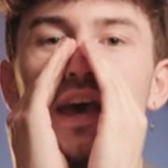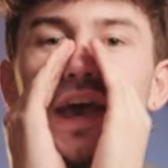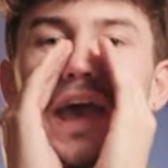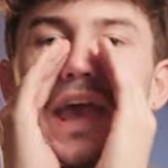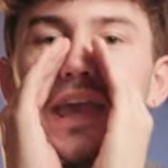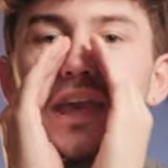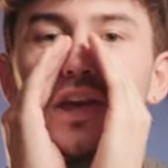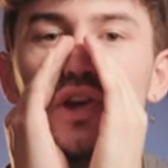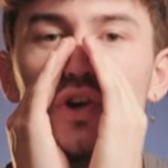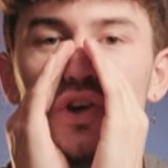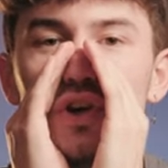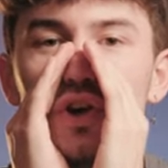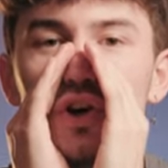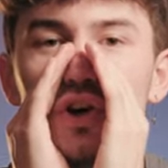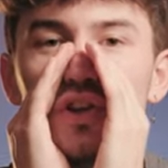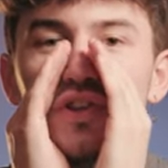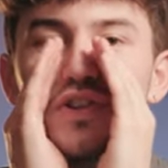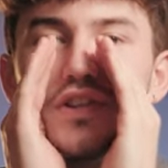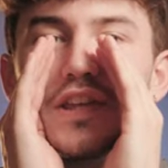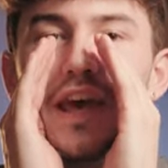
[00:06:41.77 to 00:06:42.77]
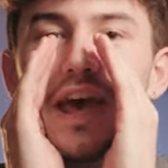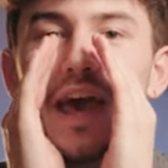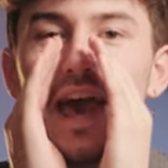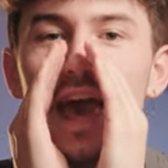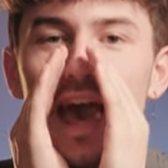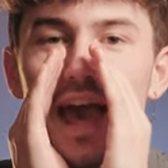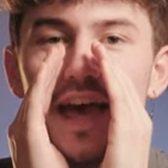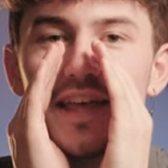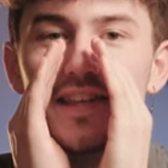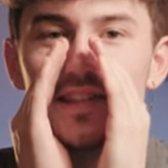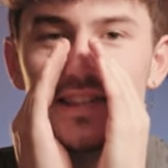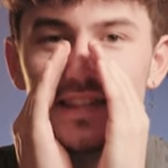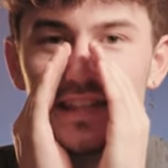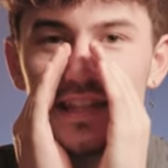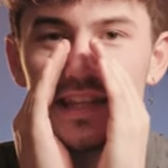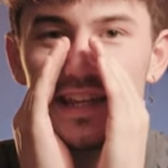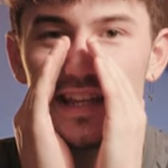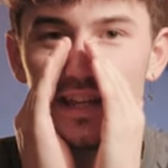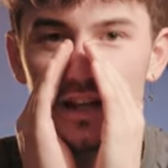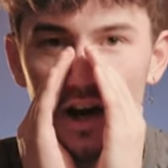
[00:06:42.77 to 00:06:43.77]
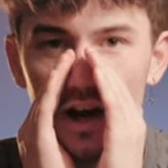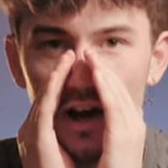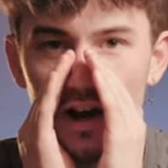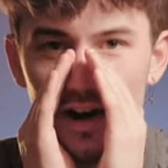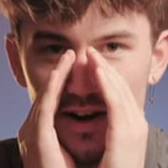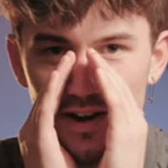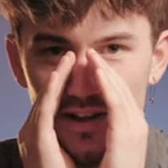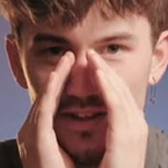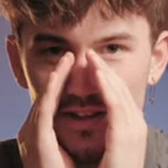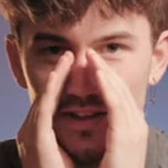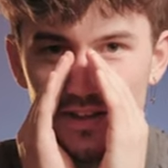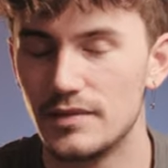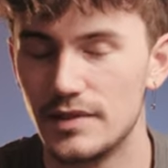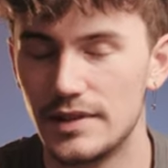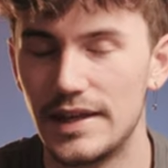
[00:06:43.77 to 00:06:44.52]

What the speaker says: a good SD card.